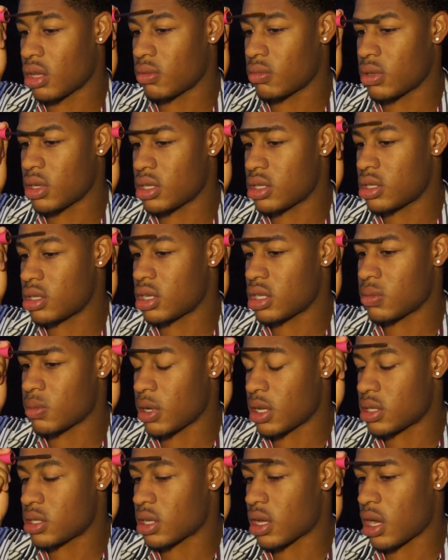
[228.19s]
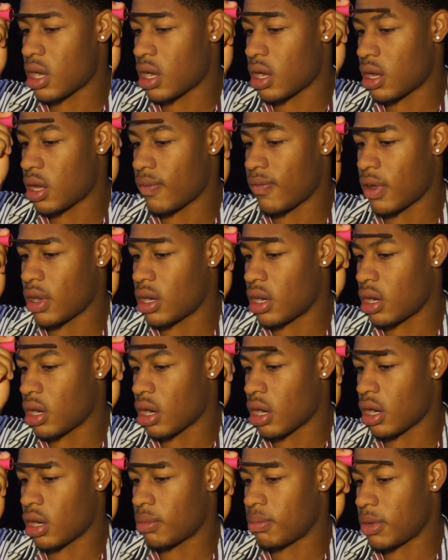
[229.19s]
This is just mascara, if I did
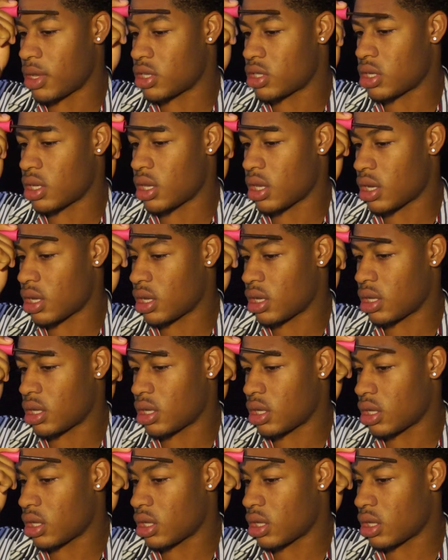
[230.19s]
not already mention that.